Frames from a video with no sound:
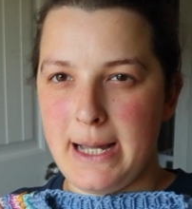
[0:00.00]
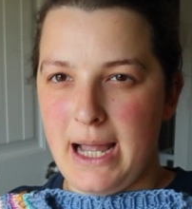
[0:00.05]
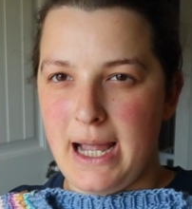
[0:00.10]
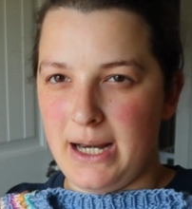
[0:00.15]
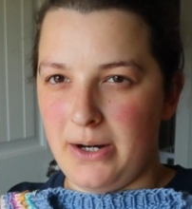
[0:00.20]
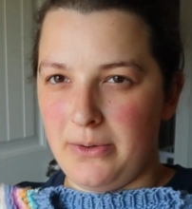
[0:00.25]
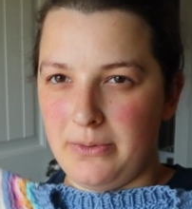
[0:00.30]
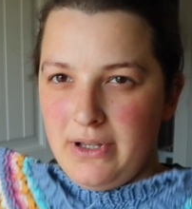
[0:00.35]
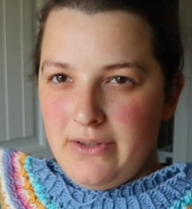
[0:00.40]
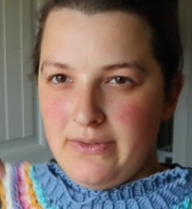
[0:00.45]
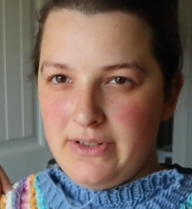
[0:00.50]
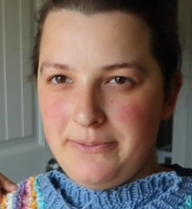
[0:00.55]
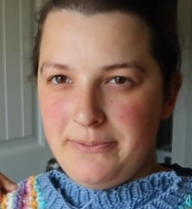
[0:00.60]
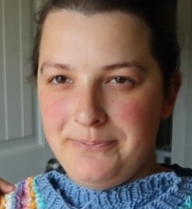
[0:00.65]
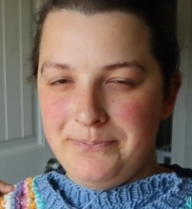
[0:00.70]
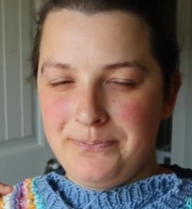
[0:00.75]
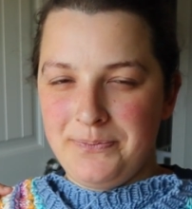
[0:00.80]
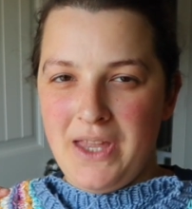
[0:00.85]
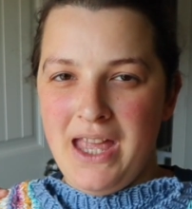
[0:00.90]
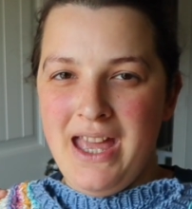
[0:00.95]
I don't love it.
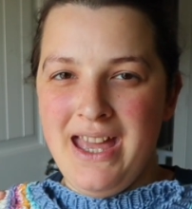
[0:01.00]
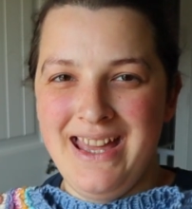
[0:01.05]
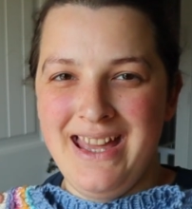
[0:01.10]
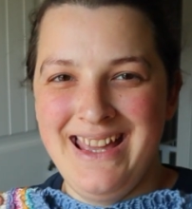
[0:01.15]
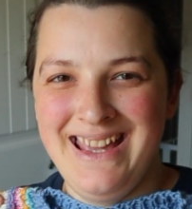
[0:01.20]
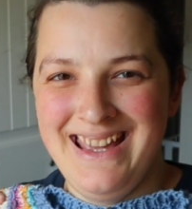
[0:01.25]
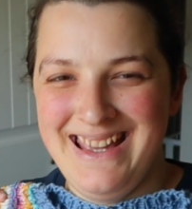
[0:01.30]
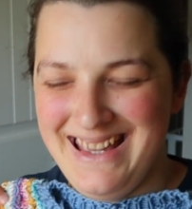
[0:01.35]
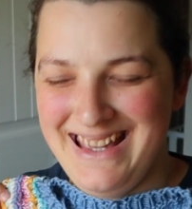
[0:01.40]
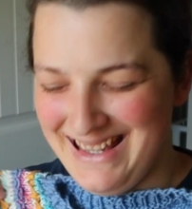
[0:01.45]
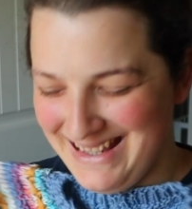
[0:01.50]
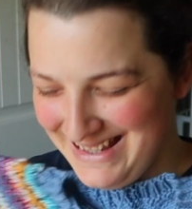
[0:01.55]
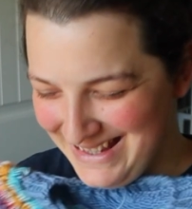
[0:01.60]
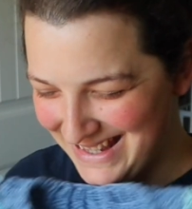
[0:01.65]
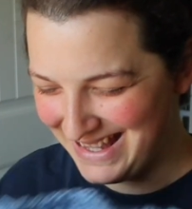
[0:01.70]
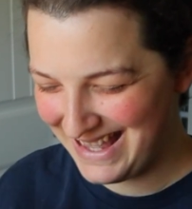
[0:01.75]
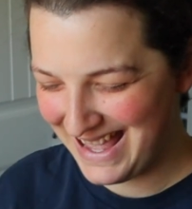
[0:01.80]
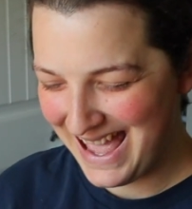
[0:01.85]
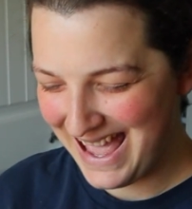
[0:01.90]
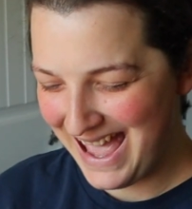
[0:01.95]

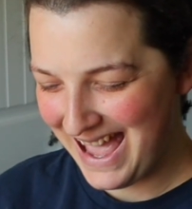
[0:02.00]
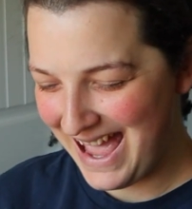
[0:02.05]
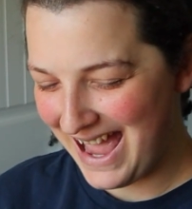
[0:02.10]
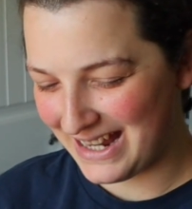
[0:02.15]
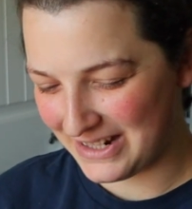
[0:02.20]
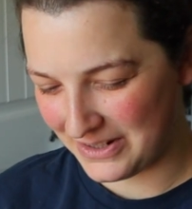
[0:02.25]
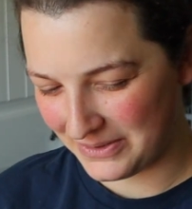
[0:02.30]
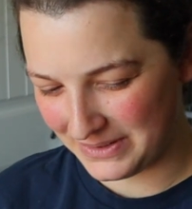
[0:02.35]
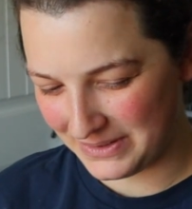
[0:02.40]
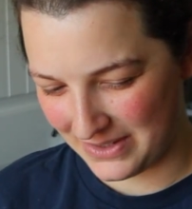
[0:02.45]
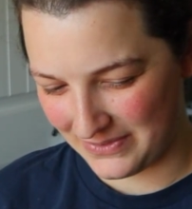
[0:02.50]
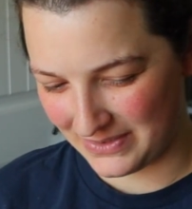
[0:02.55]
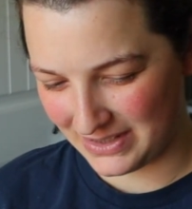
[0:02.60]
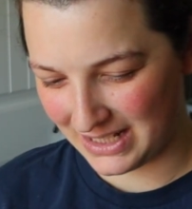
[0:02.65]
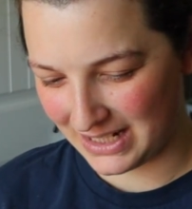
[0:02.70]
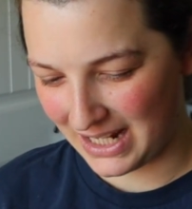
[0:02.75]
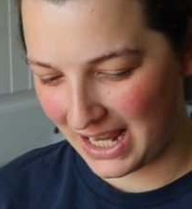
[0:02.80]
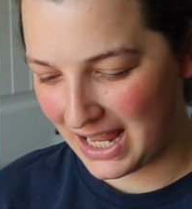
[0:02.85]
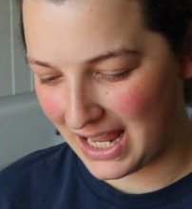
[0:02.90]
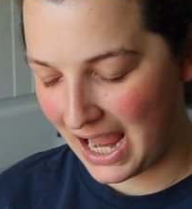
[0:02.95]
I don't love it.
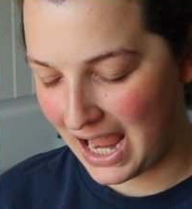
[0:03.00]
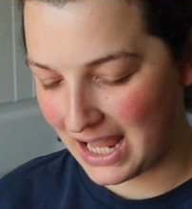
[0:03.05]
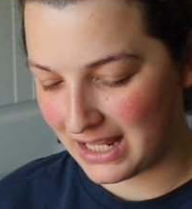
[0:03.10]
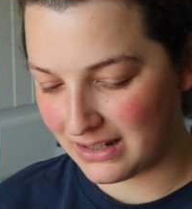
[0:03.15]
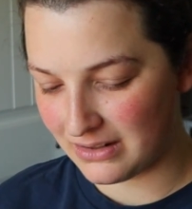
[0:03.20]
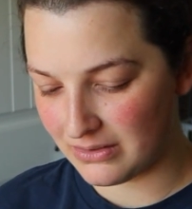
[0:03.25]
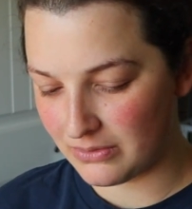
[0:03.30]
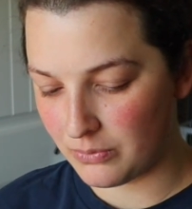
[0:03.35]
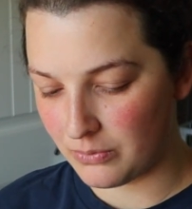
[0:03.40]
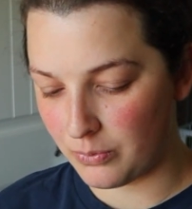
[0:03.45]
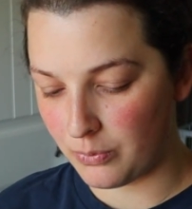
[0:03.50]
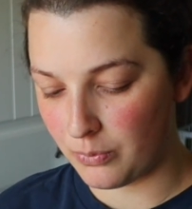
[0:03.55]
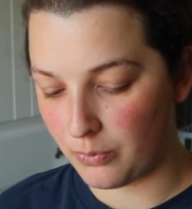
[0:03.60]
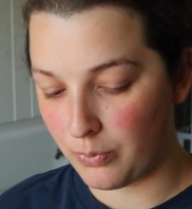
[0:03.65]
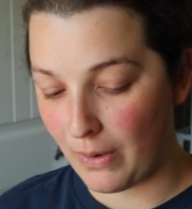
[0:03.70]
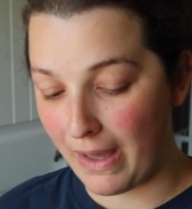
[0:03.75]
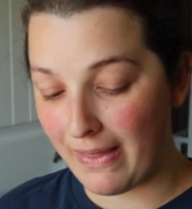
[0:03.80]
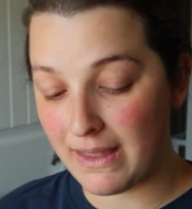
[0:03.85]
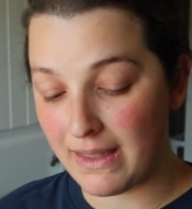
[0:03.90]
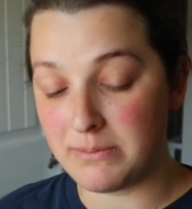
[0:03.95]
Like I
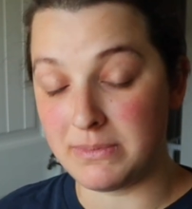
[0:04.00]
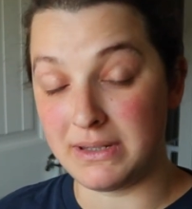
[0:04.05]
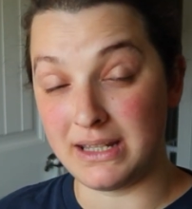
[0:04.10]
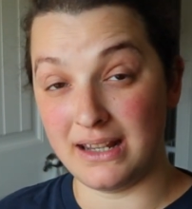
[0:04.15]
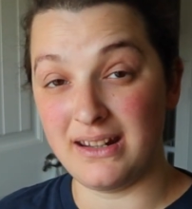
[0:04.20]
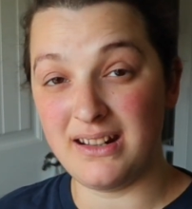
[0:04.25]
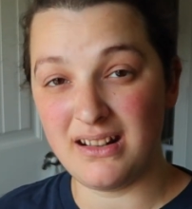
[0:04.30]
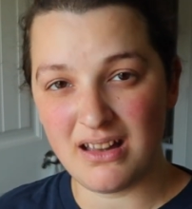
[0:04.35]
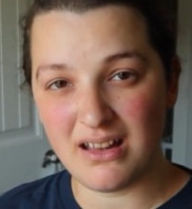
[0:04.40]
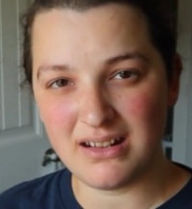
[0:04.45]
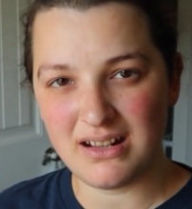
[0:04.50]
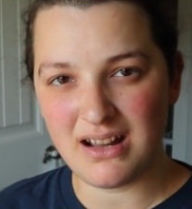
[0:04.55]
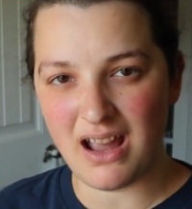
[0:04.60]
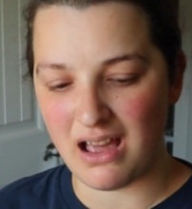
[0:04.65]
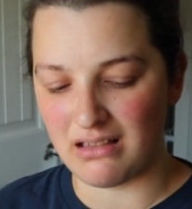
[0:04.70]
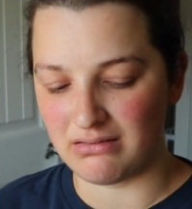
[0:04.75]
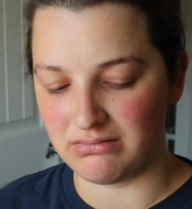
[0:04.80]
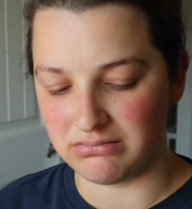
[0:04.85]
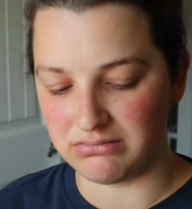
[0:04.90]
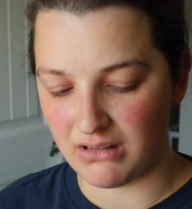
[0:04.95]
while I'm knitting on it,
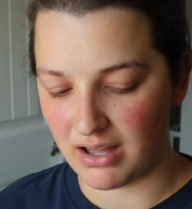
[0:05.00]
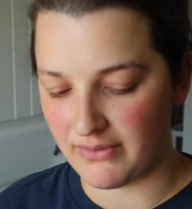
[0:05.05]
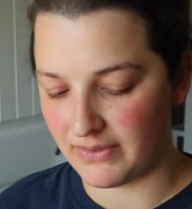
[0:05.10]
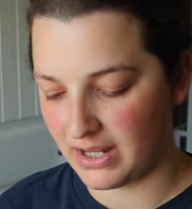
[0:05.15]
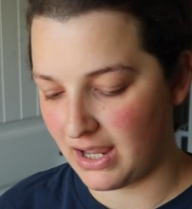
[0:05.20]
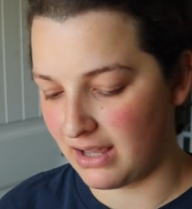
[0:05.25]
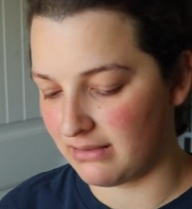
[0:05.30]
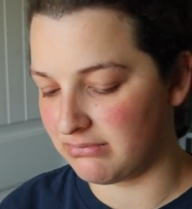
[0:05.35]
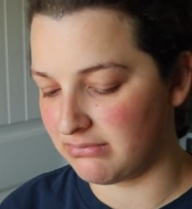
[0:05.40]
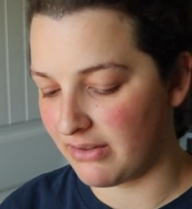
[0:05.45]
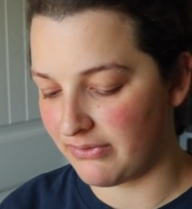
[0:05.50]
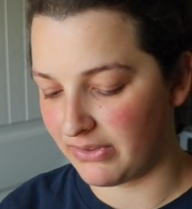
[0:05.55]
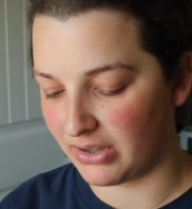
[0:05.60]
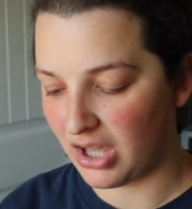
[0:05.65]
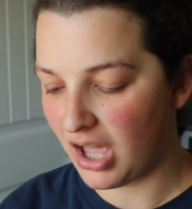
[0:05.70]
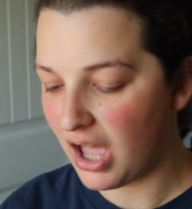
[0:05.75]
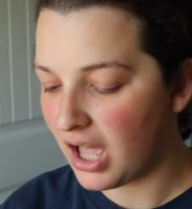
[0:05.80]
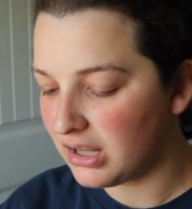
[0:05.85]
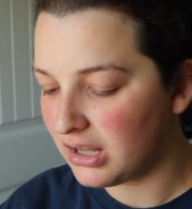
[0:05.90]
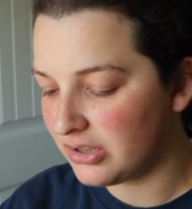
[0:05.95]
I love it. I love the
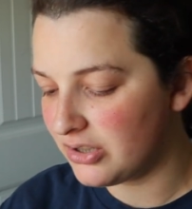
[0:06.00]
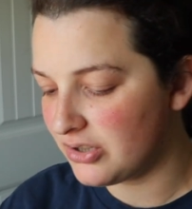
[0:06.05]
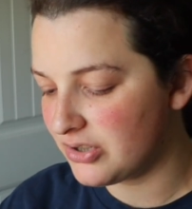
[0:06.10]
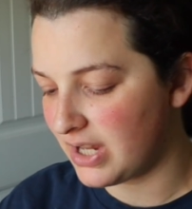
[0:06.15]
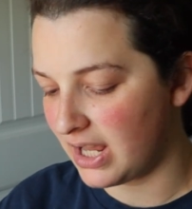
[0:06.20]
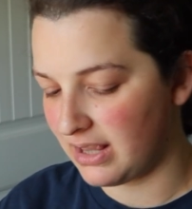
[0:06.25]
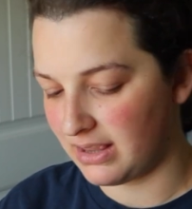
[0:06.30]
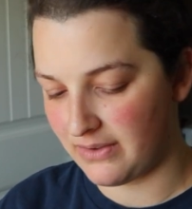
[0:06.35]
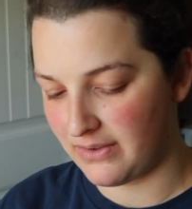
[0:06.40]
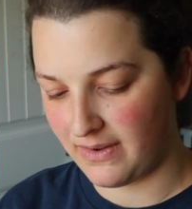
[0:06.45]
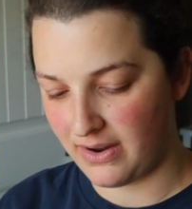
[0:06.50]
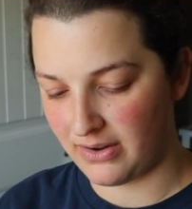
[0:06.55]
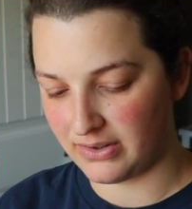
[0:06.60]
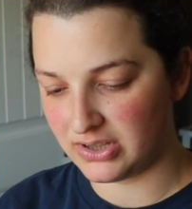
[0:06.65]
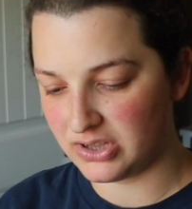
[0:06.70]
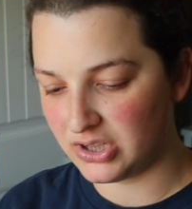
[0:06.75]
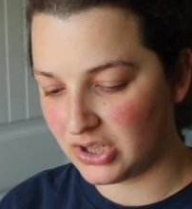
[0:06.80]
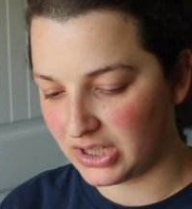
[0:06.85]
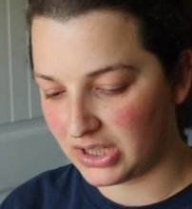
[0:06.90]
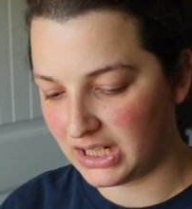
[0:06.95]
colors. I love how
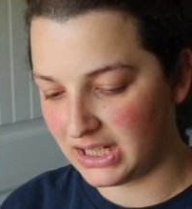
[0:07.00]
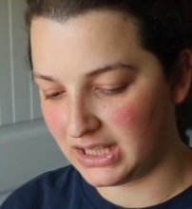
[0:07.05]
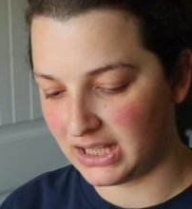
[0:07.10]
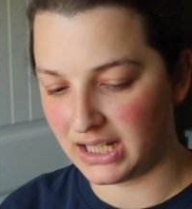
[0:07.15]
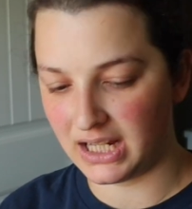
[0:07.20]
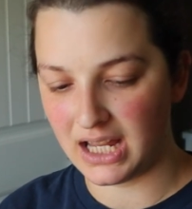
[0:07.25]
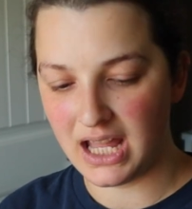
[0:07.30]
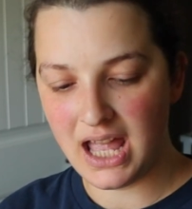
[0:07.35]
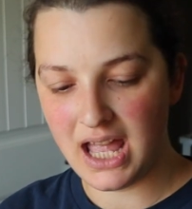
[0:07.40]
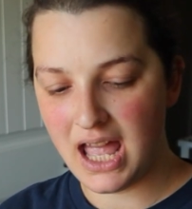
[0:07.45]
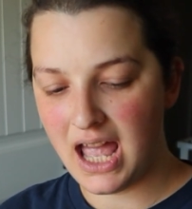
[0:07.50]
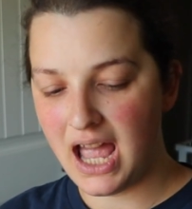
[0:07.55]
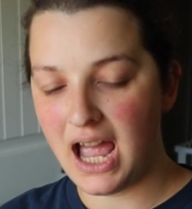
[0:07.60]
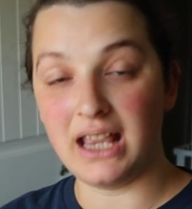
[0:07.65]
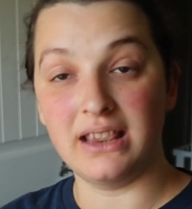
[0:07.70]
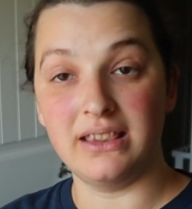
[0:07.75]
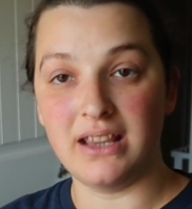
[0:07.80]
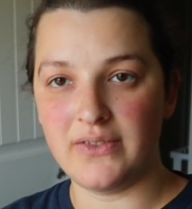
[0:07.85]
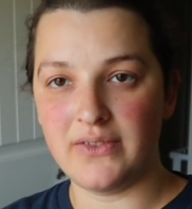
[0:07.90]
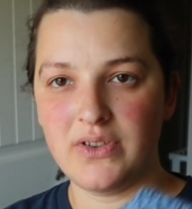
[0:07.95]
it's looking. Like
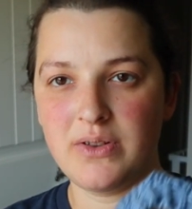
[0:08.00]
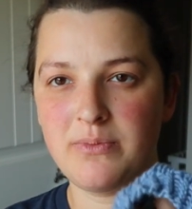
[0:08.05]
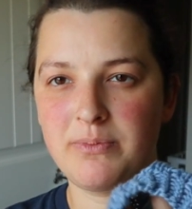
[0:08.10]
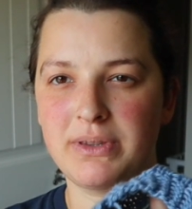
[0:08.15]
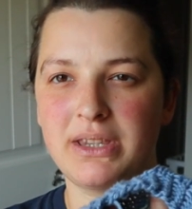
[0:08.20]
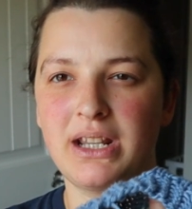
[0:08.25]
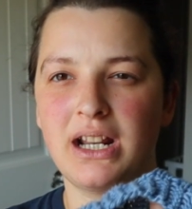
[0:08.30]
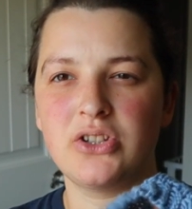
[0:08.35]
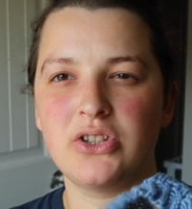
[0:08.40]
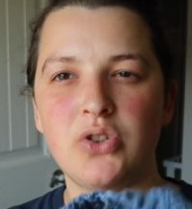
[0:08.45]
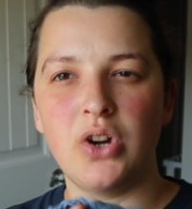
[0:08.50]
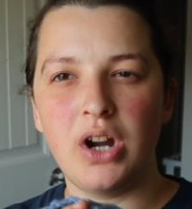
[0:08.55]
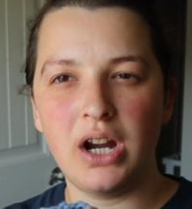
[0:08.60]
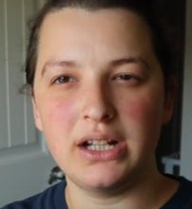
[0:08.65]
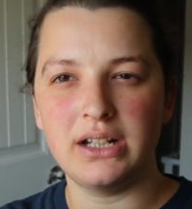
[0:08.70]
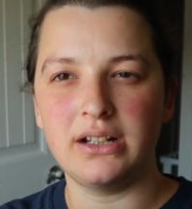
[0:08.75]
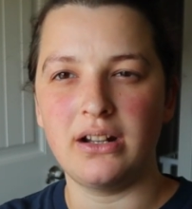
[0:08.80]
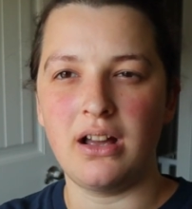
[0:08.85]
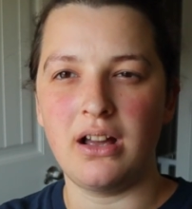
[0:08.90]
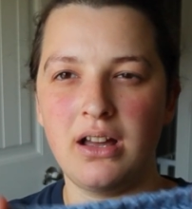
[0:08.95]
I love it. But then I
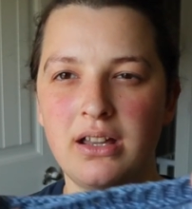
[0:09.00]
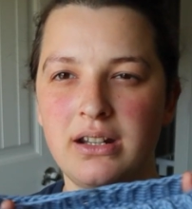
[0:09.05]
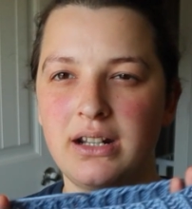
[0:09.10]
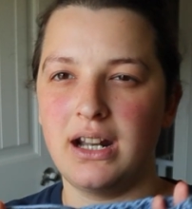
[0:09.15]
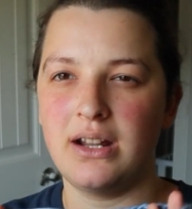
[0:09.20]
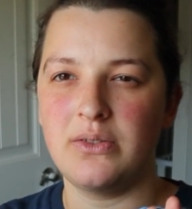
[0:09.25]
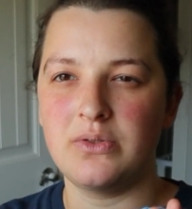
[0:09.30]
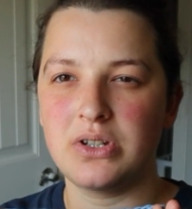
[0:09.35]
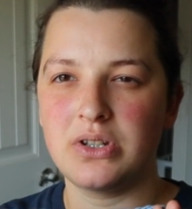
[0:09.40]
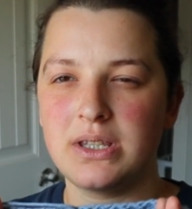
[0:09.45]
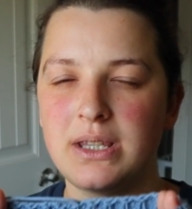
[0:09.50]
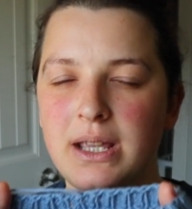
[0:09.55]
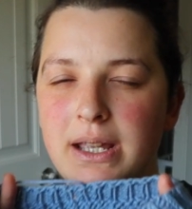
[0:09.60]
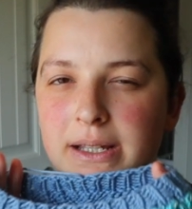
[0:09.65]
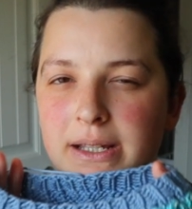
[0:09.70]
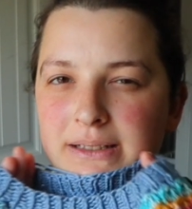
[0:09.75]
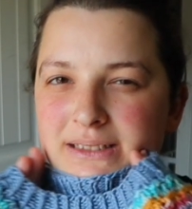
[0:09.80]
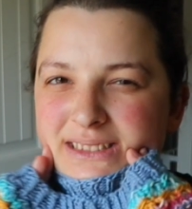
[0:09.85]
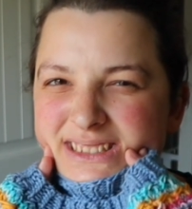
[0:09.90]
tried it on and I was just like,